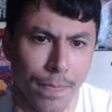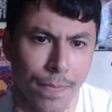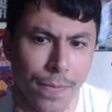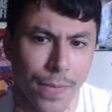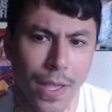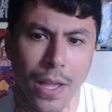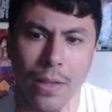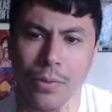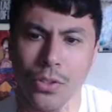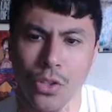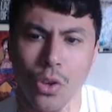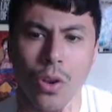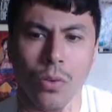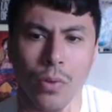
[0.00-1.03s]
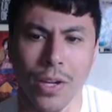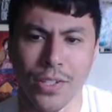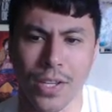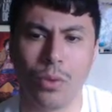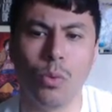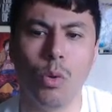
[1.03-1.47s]
Yeah, soon
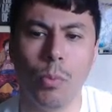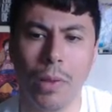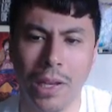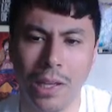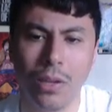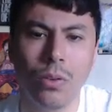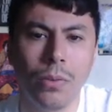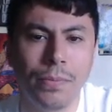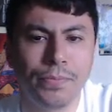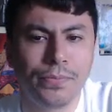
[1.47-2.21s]
Raziel will be legal,